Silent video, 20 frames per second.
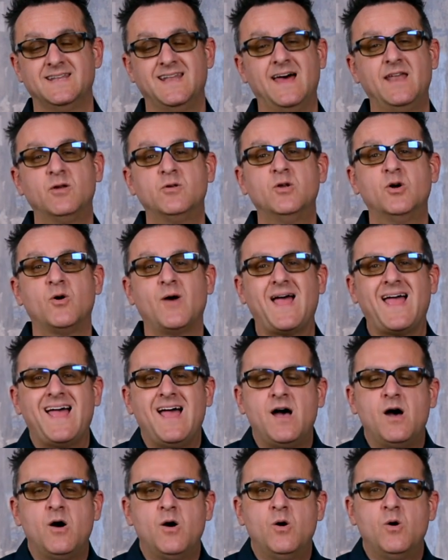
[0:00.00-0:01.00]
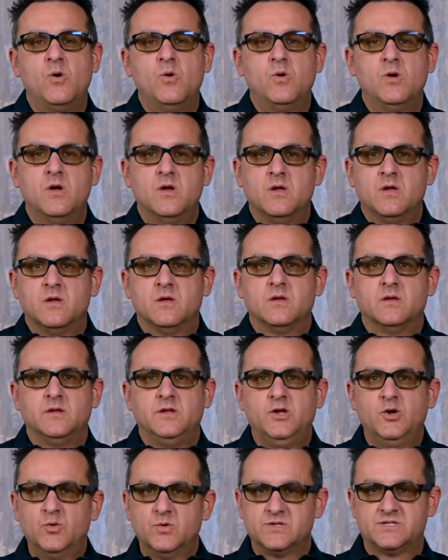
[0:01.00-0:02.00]
and I don't know how
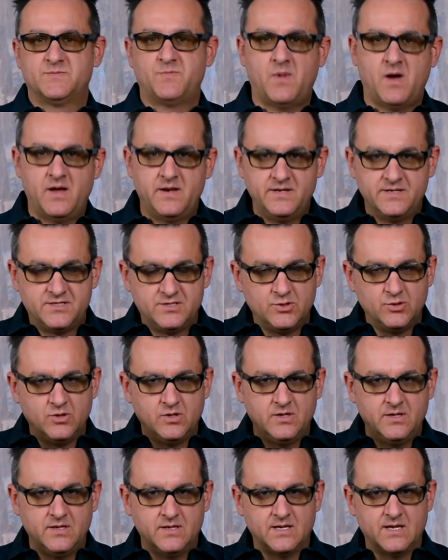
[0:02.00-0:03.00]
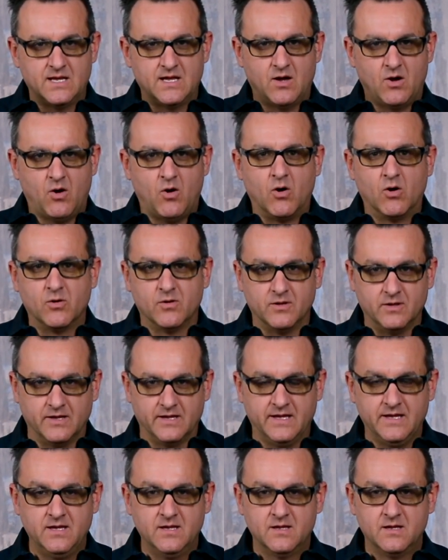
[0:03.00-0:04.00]
you responded to it
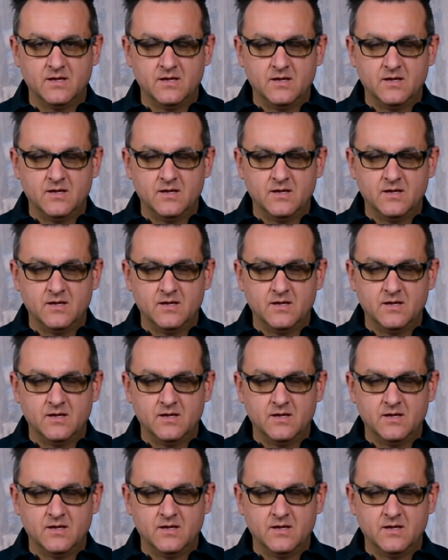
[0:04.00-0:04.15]
orally,